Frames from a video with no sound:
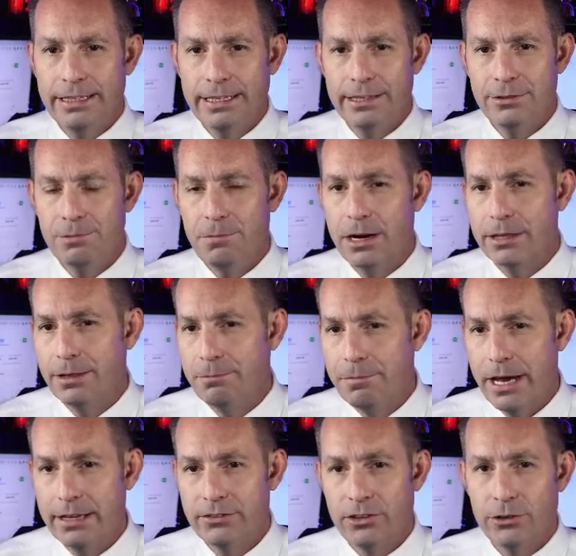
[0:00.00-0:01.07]
is among the
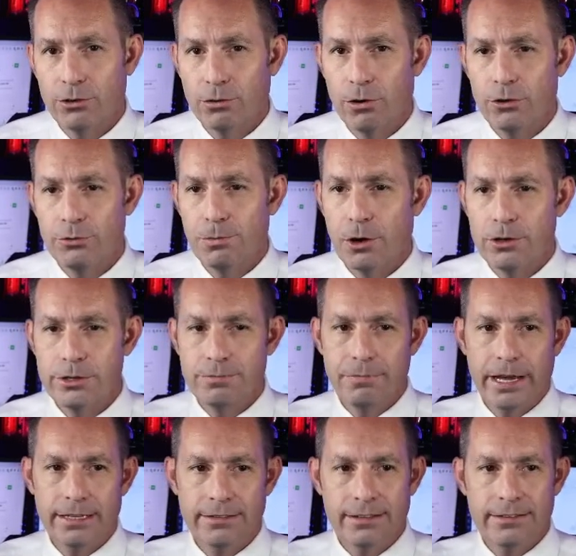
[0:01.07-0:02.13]
best on a gross margin
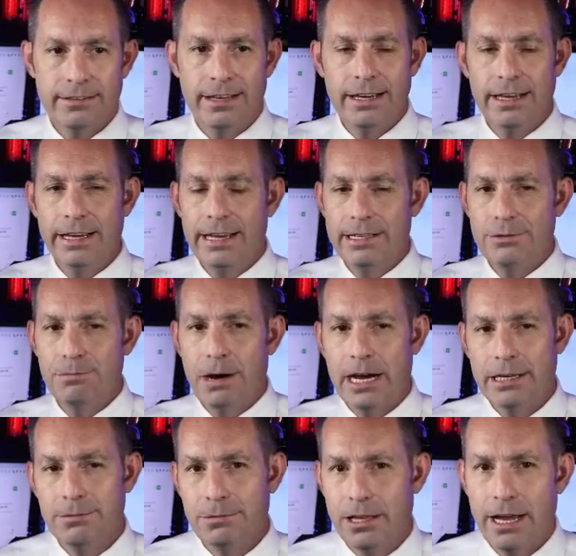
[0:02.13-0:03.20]
basis, its
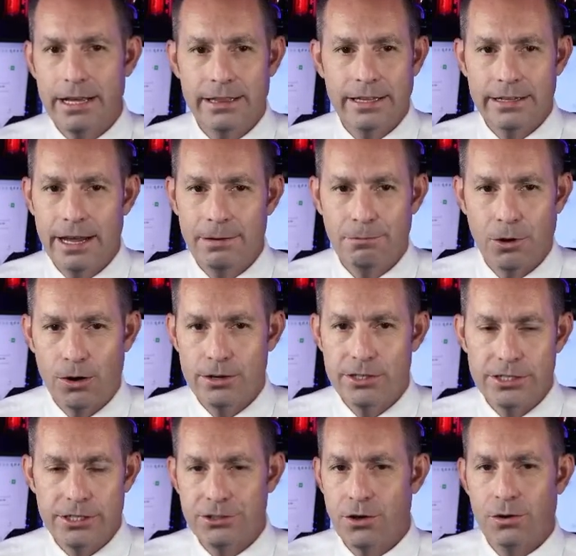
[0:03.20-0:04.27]
bottom line, the net
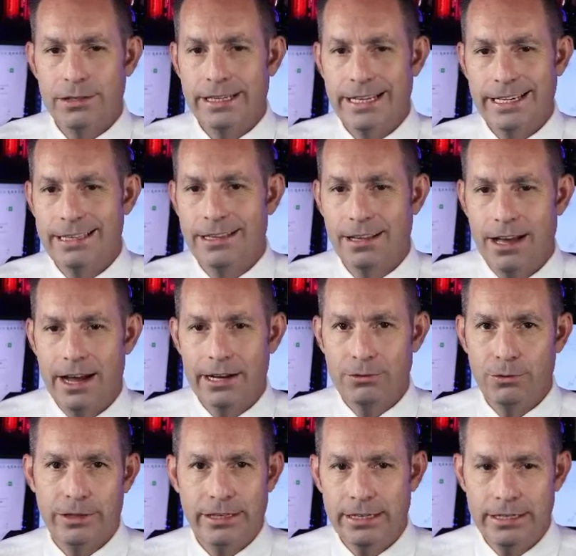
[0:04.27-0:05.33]
margin, is only in line
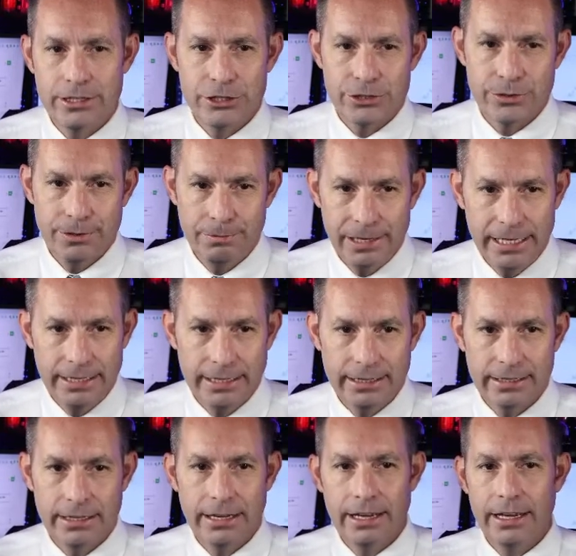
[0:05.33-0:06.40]
with the industry
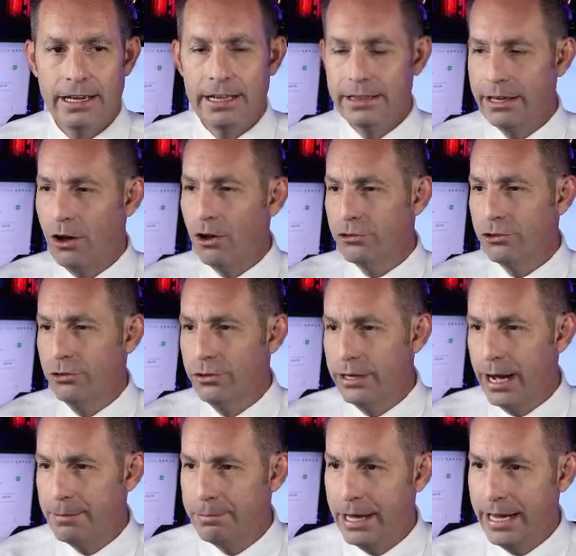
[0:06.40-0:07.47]
median. They also do
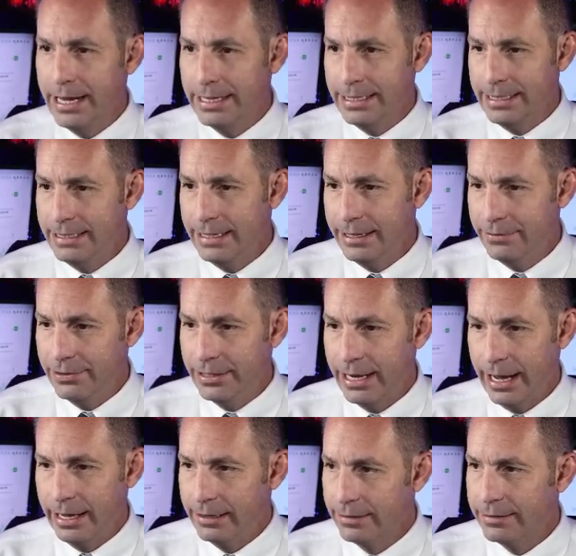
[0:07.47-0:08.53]
not pay any
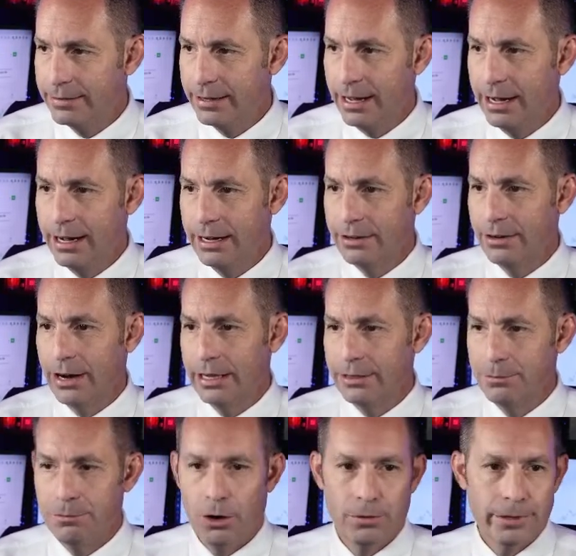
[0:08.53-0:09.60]
dividends at
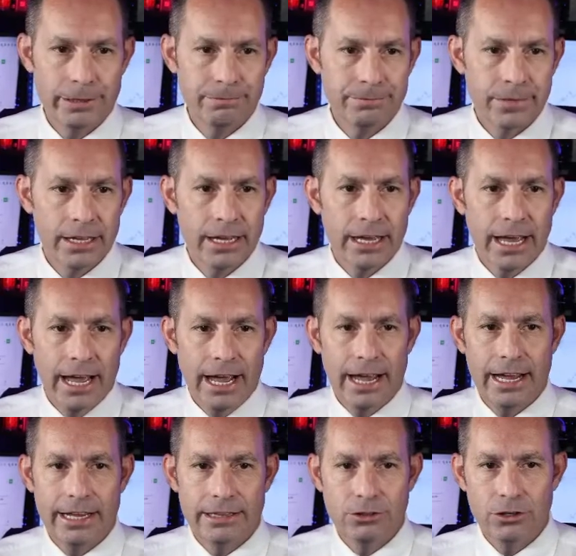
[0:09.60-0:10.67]
the moment.
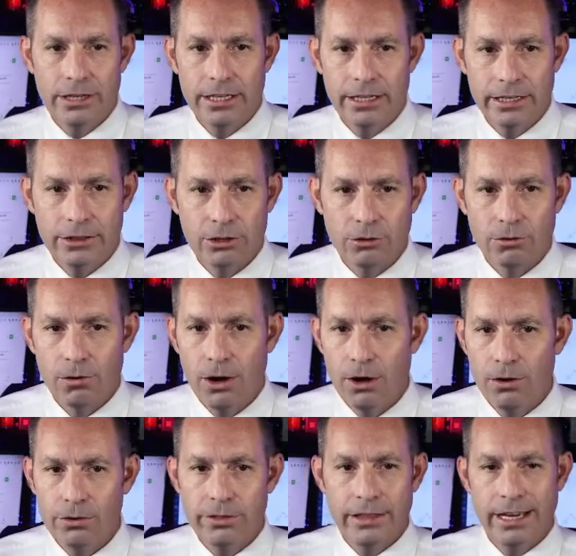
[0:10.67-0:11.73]
And looking at the
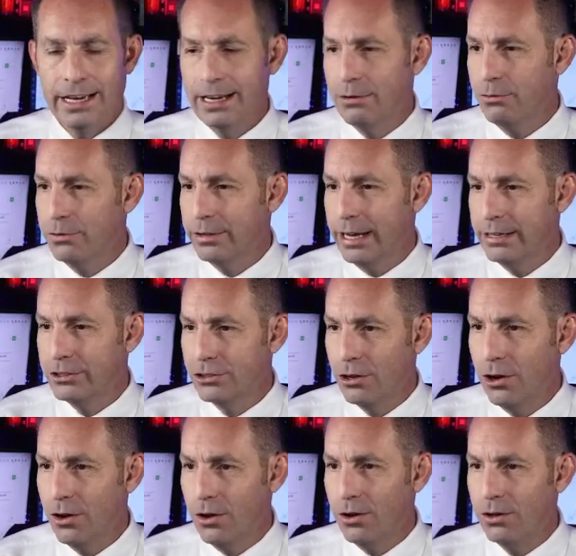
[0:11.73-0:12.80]
growth, they
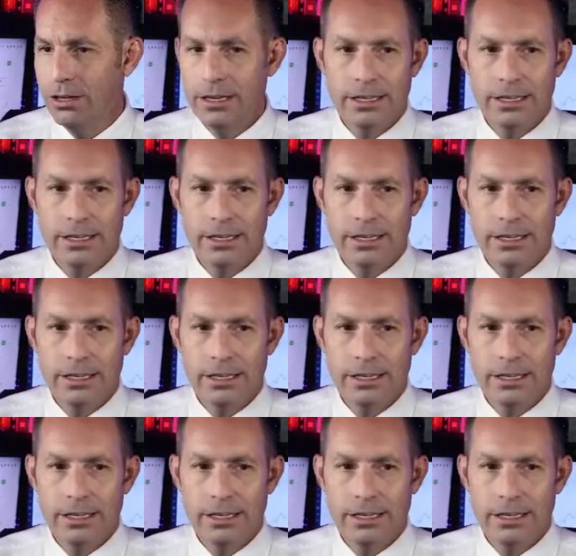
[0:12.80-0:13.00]
saw